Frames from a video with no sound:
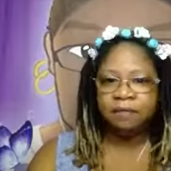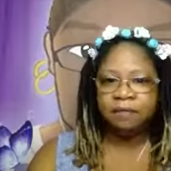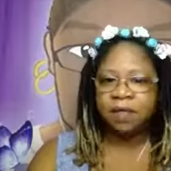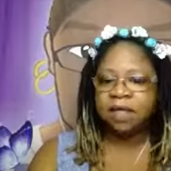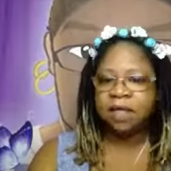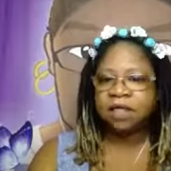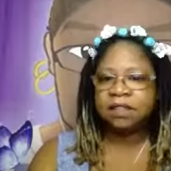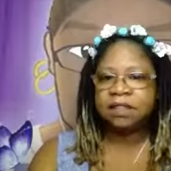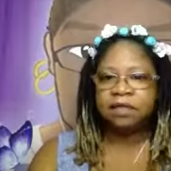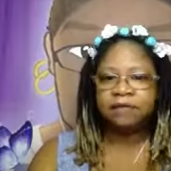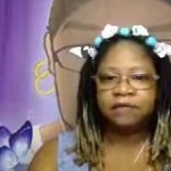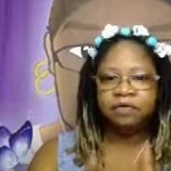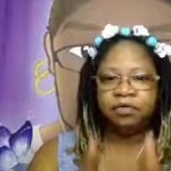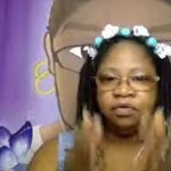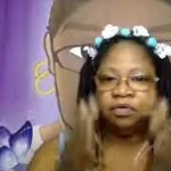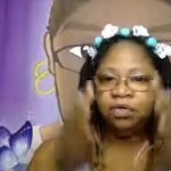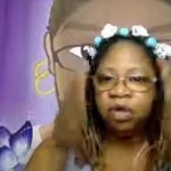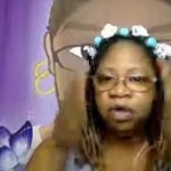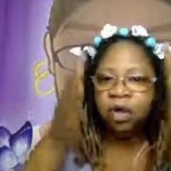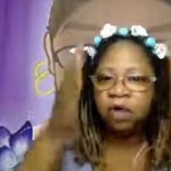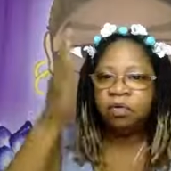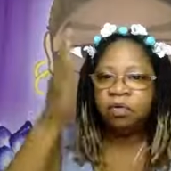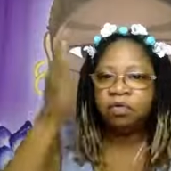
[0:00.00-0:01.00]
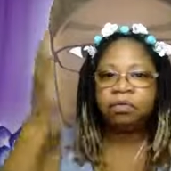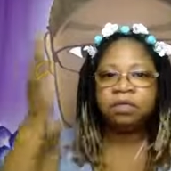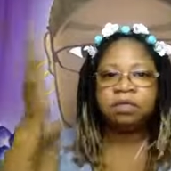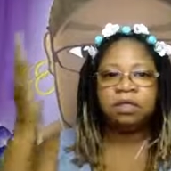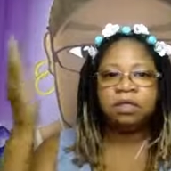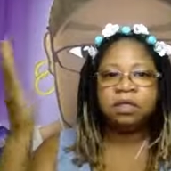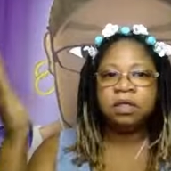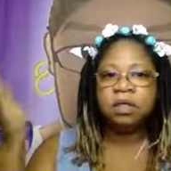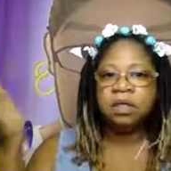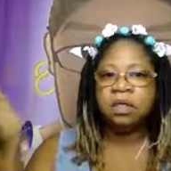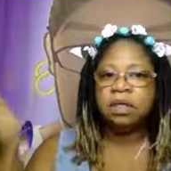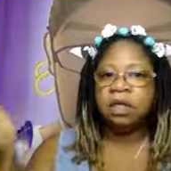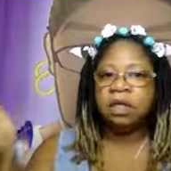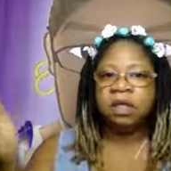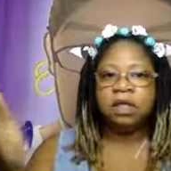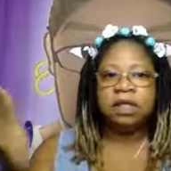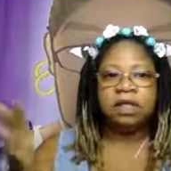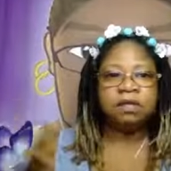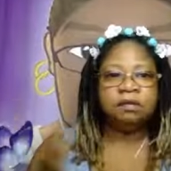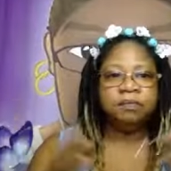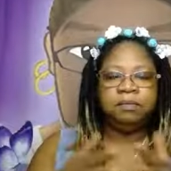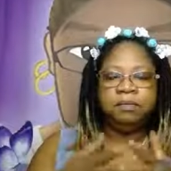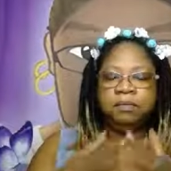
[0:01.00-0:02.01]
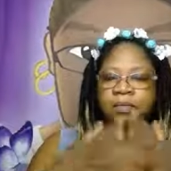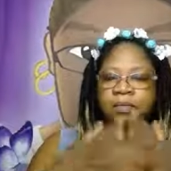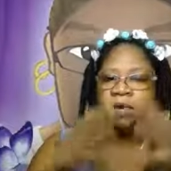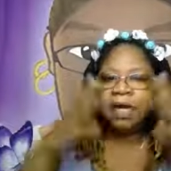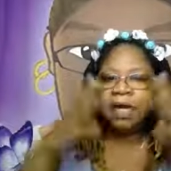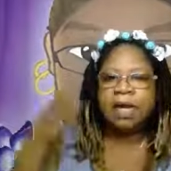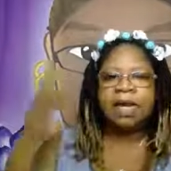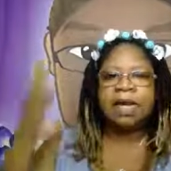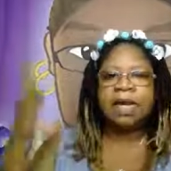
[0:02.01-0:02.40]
Because if you don't bring